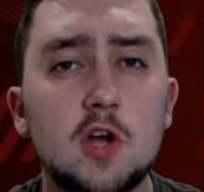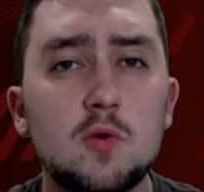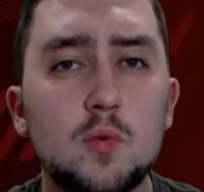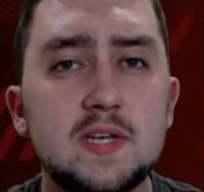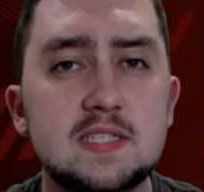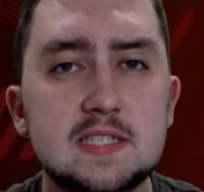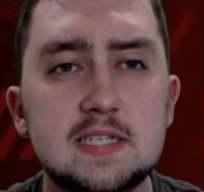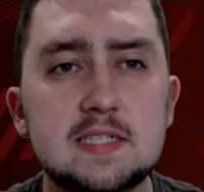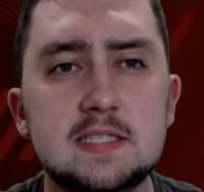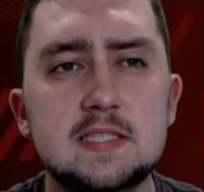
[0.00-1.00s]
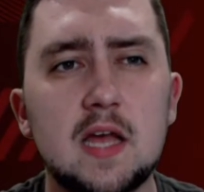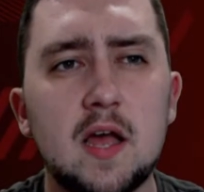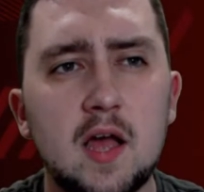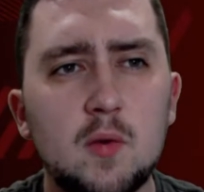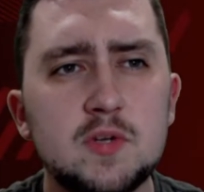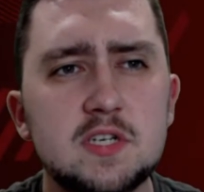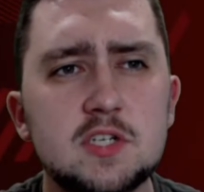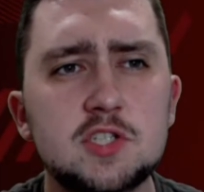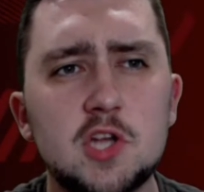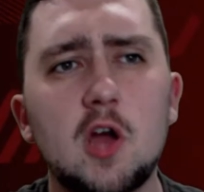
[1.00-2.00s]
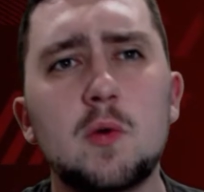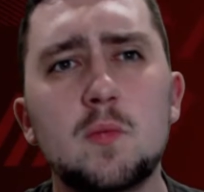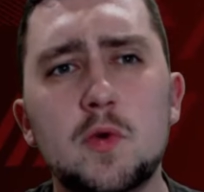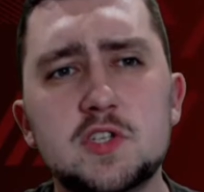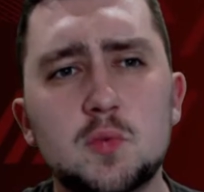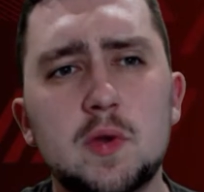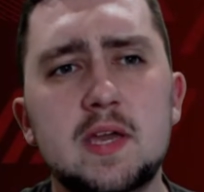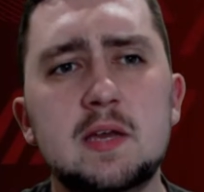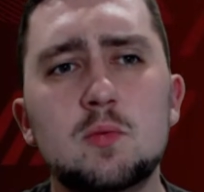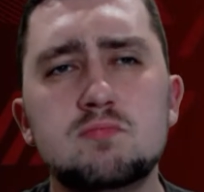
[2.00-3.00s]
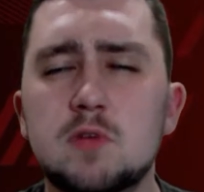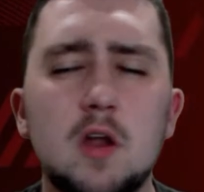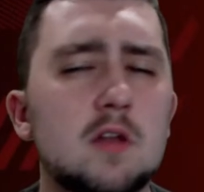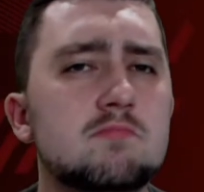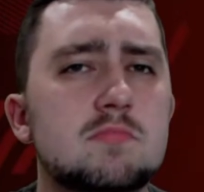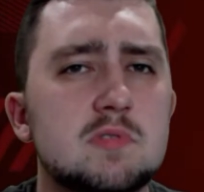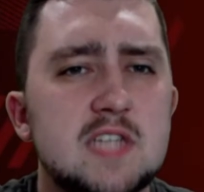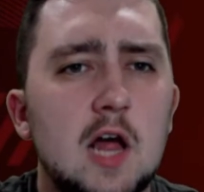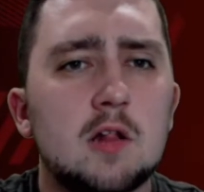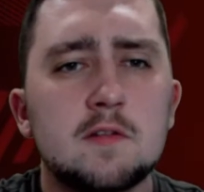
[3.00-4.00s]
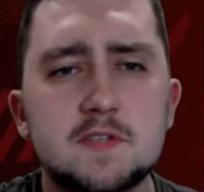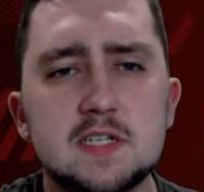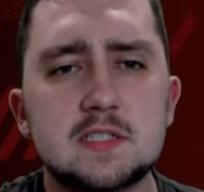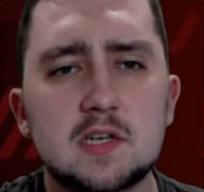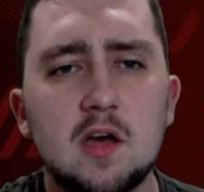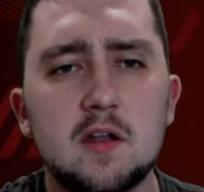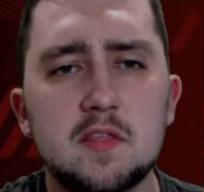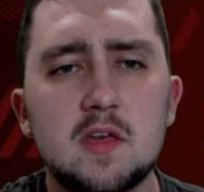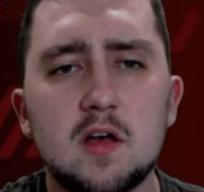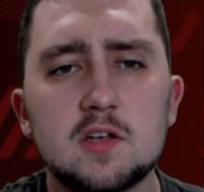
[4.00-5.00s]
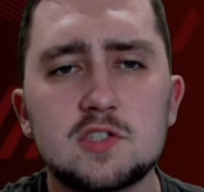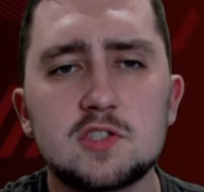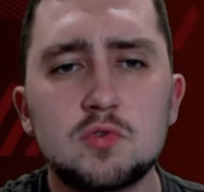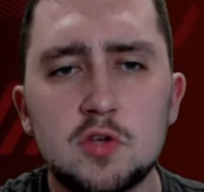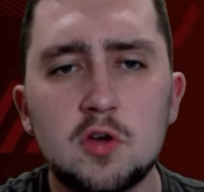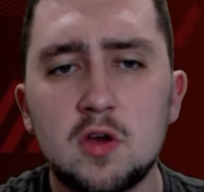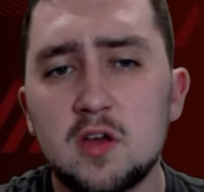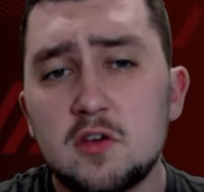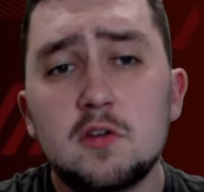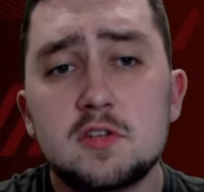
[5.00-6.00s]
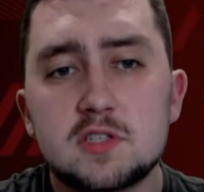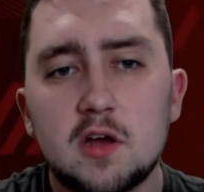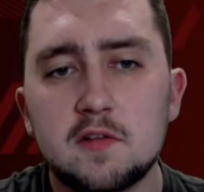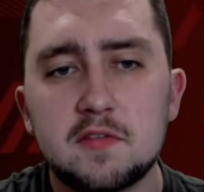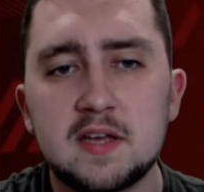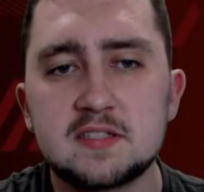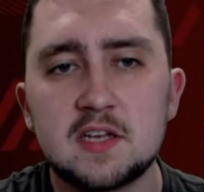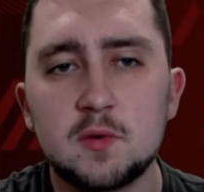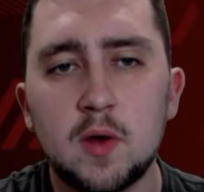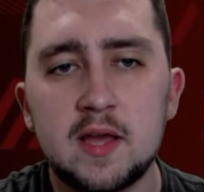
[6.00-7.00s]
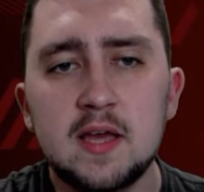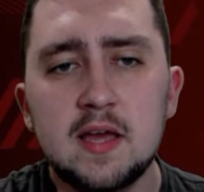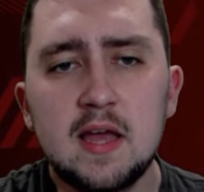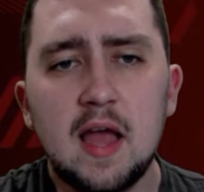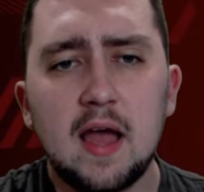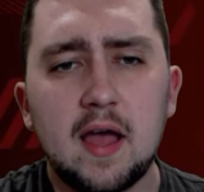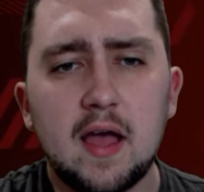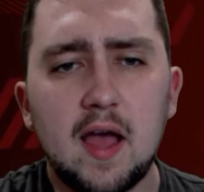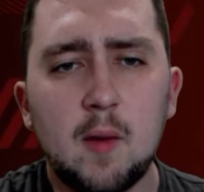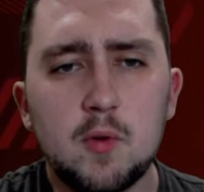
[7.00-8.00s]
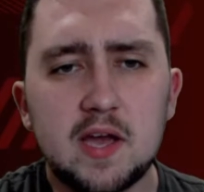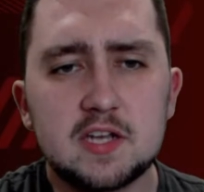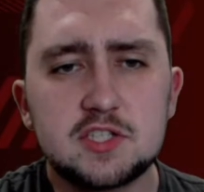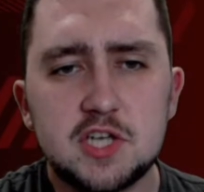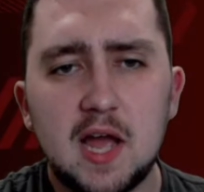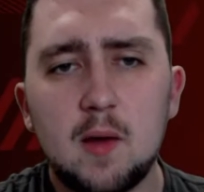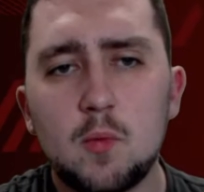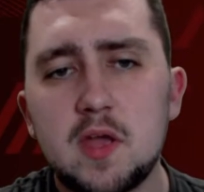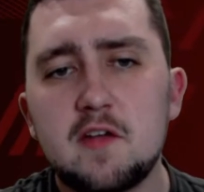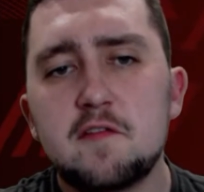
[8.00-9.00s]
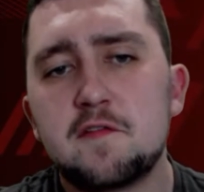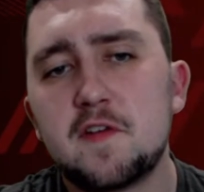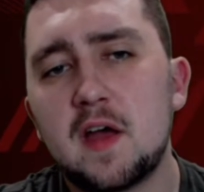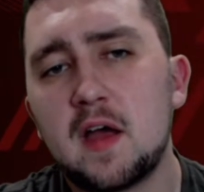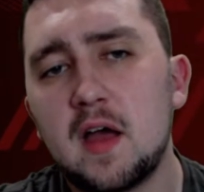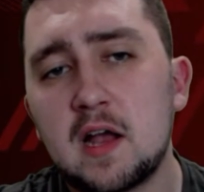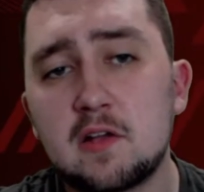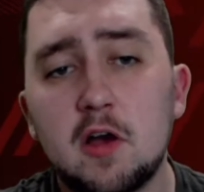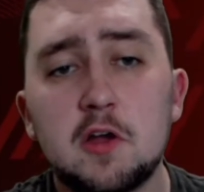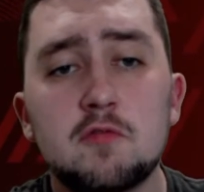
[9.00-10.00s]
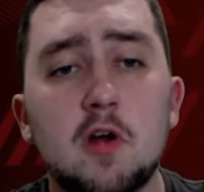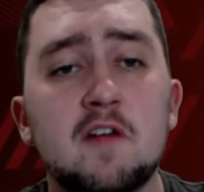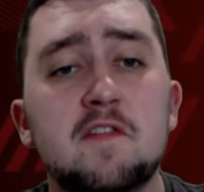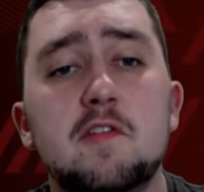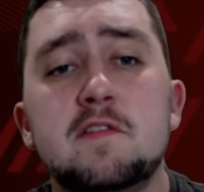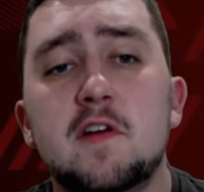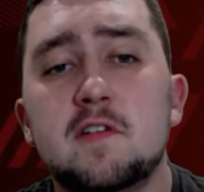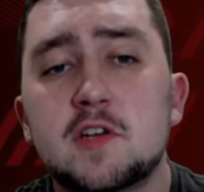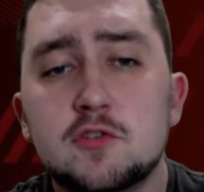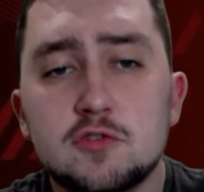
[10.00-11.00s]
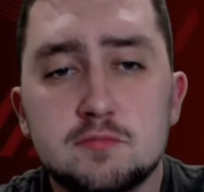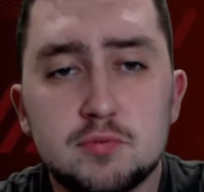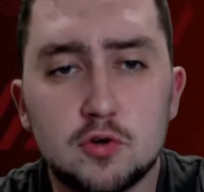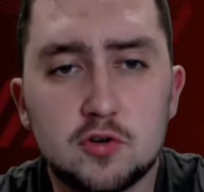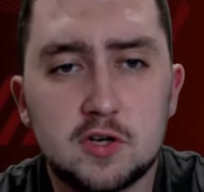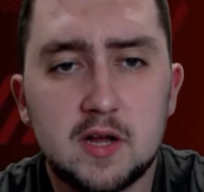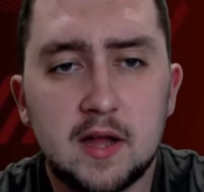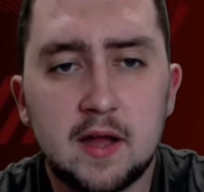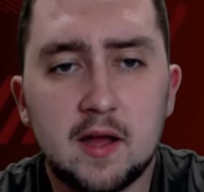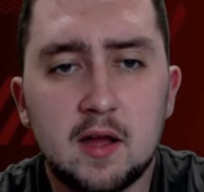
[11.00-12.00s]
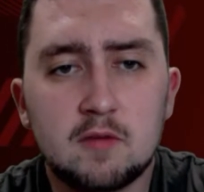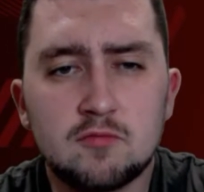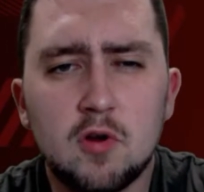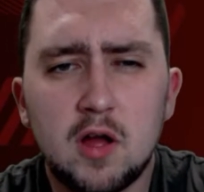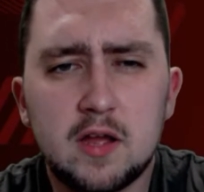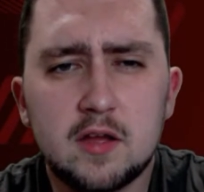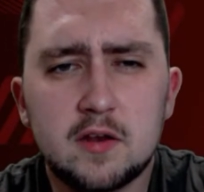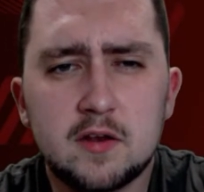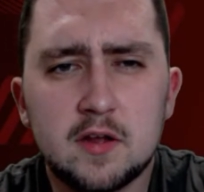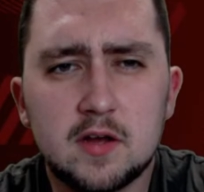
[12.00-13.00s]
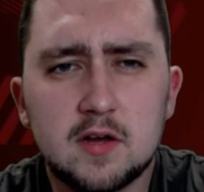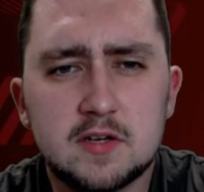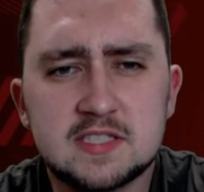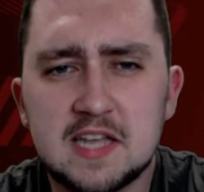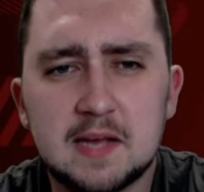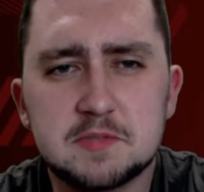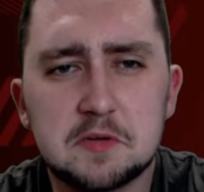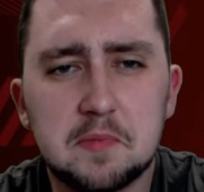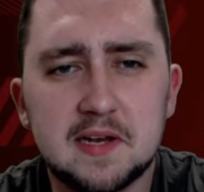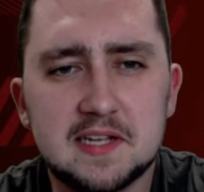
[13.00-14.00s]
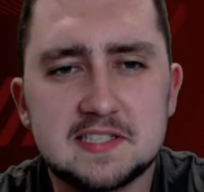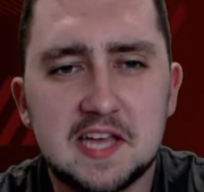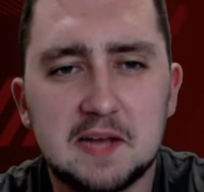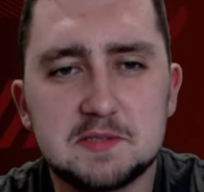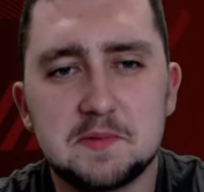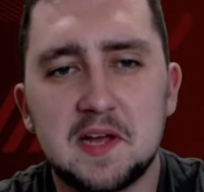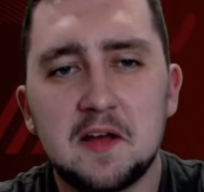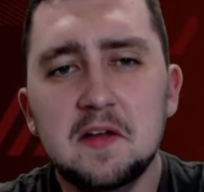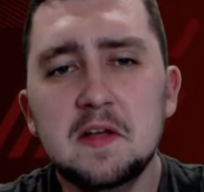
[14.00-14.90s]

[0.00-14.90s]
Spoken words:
We did a show in which we kind of delved into kind of the Arsenal youth side of things anyway. And we had a chat with a guy who wrote a very, very good book, Ryan. Oh, his name's completely escaped me now.